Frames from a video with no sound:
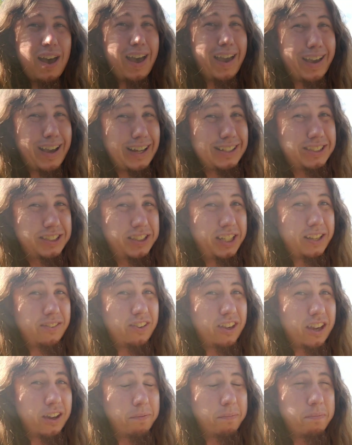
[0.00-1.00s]
I got
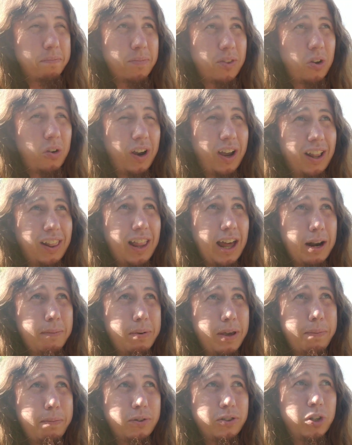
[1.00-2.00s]
stevia, right? A lot of
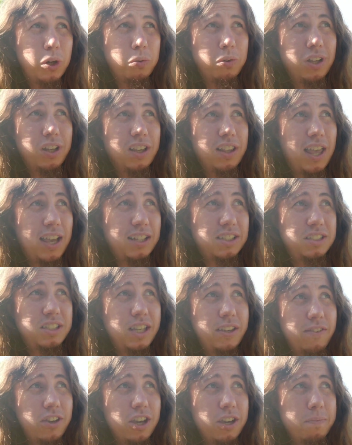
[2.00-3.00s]
people don't really like
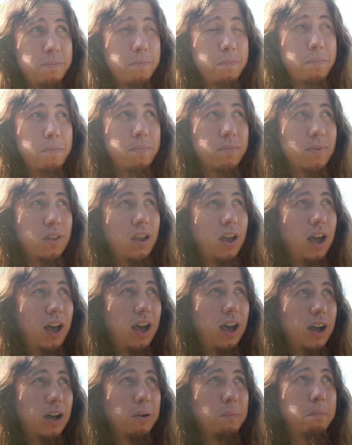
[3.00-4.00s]
stevia
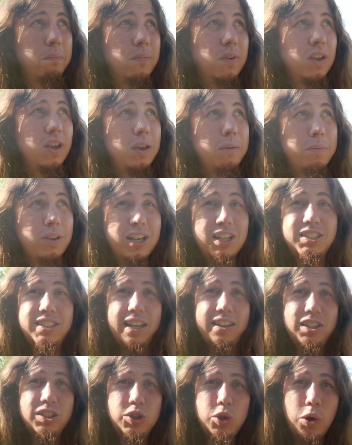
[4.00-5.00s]
because they
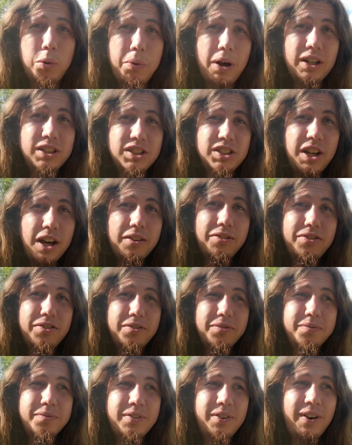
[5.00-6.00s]
have the store-bought stuff,
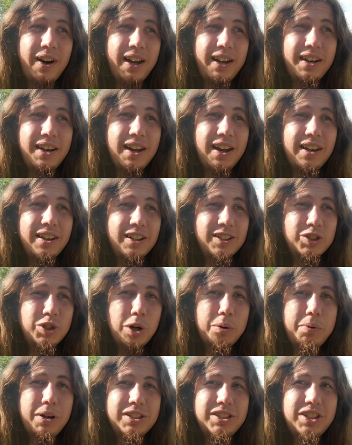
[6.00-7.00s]
right? The
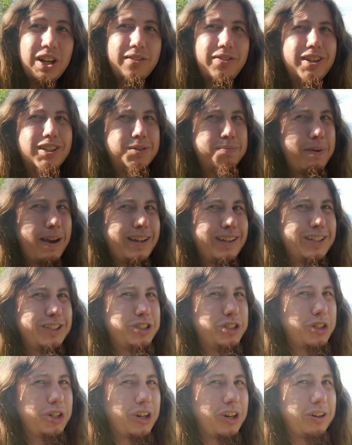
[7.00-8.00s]
store-bought stuff is mainly
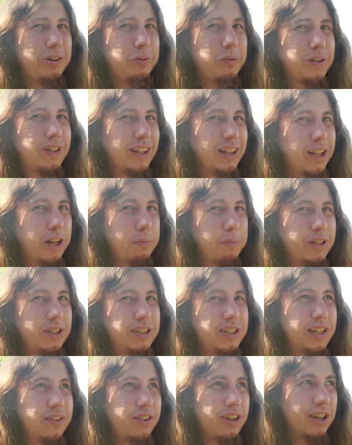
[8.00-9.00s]
sugar with a little bit of
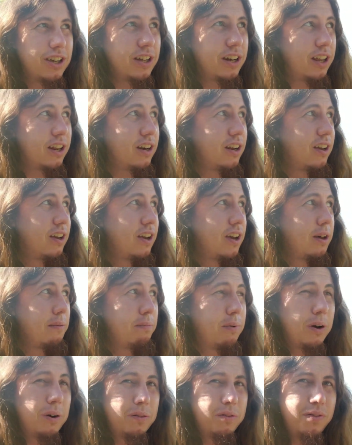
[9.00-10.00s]
stevia in it.
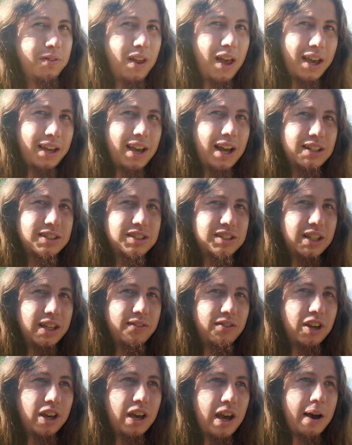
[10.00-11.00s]
But I got
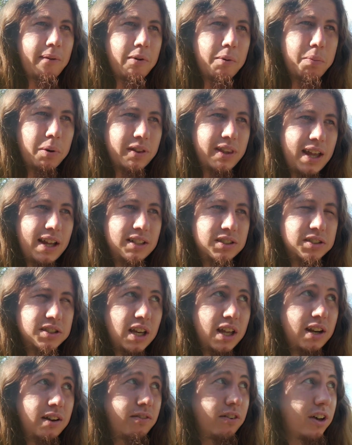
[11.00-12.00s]
stevia. I'm going to put that
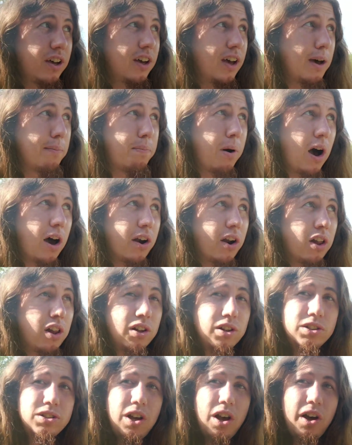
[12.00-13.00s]
inside of a pot
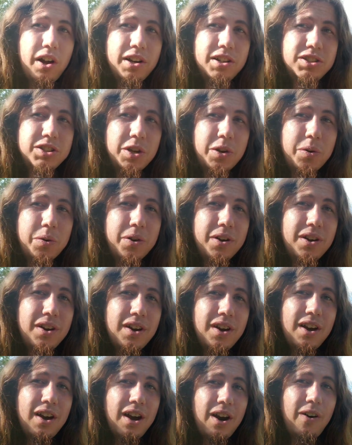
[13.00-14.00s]
all on its own,
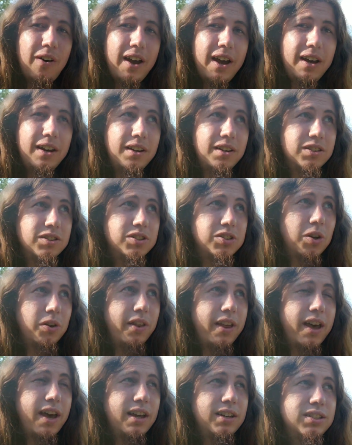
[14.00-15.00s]
right? So
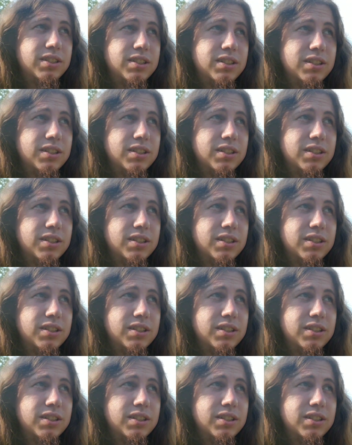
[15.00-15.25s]
that